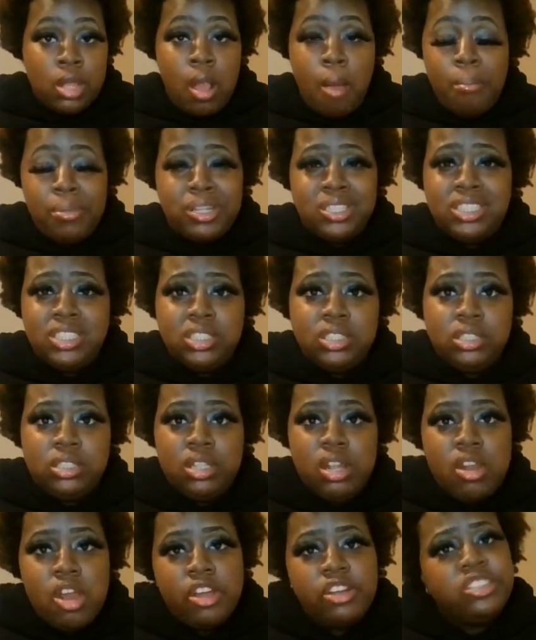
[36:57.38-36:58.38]
Because, you
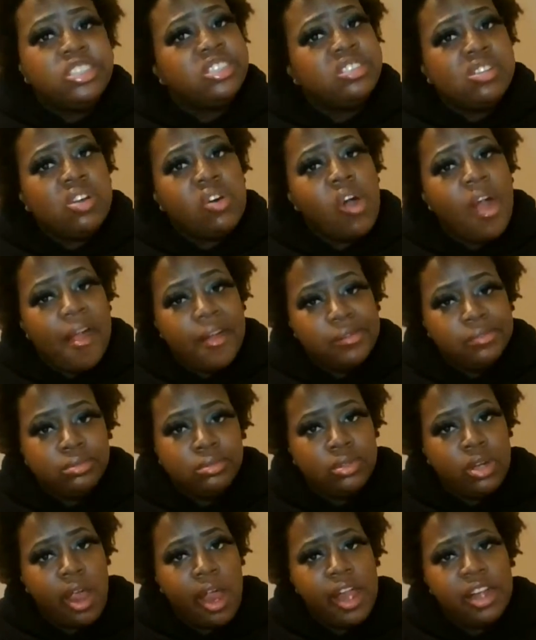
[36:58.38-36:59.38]
don't know her.
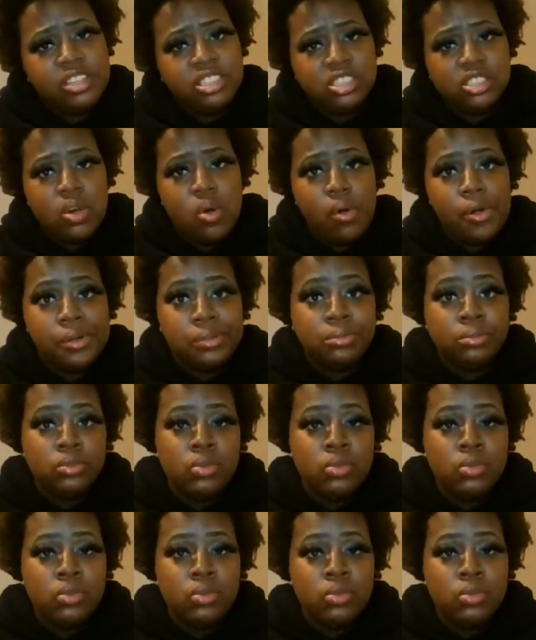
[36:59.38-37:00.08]
Get to know her.